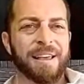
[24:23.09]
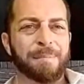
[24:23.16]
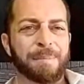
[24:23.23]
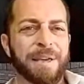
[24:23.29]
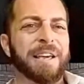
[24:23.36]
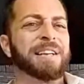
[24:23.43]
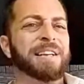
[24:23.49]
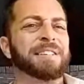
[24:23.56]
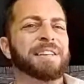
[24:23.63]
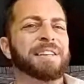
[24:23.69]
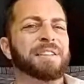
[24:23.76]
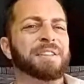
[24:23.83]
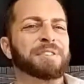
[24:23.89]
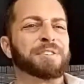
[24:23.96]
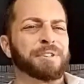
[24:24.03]
Because
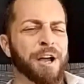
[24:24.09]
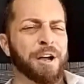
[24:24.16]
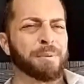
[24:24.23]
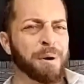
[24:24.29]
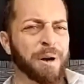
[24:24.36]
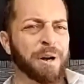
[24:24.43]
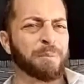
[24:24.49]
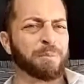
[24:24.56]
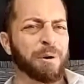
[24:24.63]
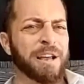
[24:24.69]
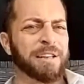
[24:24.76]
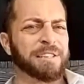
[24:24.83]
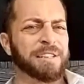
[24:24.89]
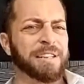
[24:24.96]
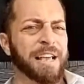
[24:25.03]
stock market
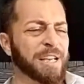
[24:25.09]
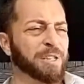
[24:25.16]
prices,